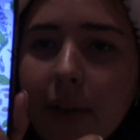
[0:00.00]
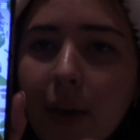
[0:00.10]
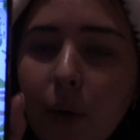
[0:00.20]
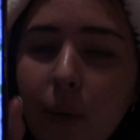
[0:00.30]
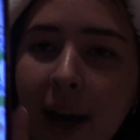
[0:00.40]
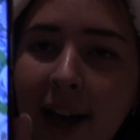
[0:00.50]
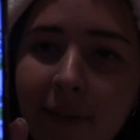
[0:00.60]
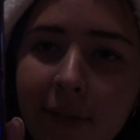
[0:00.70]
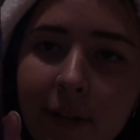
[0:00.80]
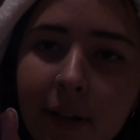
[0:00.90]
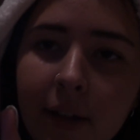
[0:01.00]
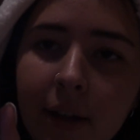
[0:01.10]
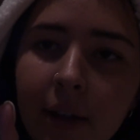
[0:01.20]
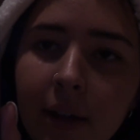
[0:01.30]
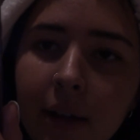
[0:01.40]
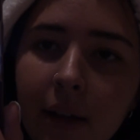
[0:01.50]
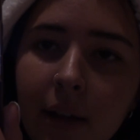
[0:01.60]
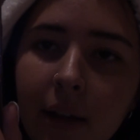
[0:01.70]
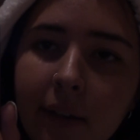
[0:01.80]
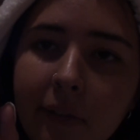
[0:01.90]
So they all have
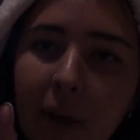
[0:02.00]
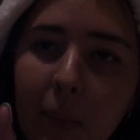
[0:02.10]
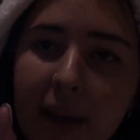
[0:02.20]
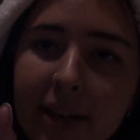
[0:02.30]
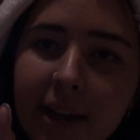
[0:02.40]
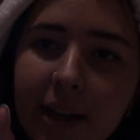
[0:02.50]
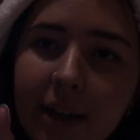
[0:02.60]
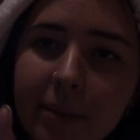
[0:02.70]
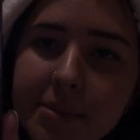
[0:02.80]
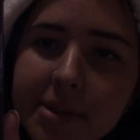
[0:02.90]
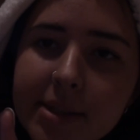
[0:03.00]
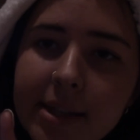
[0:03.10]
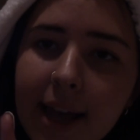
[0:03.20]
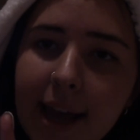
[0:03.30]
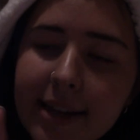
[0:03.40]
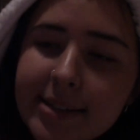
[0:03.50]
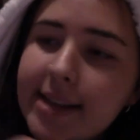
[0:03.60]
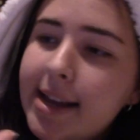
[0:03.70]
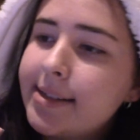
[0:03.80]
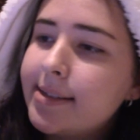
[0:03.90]
their wait times and it
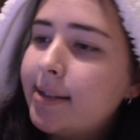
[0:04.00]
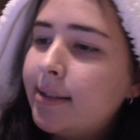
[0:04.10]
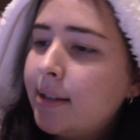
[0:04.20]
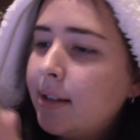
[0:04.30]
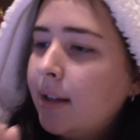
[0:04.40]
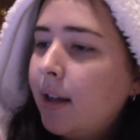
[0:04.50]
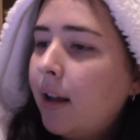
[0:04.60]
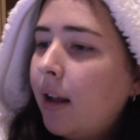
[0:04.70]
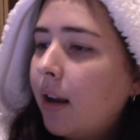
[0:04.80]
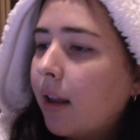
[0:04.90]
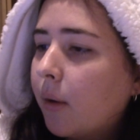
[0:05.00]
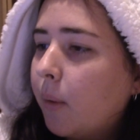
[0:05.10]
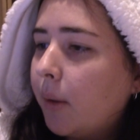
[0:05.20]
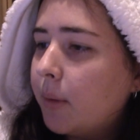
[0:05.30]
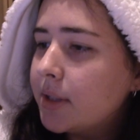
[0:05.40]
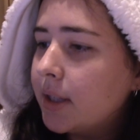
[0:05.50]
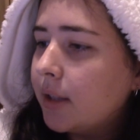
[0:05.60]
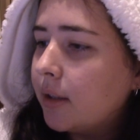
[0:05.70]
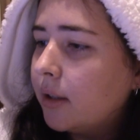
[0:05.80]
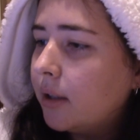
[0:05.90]
says, like where was it?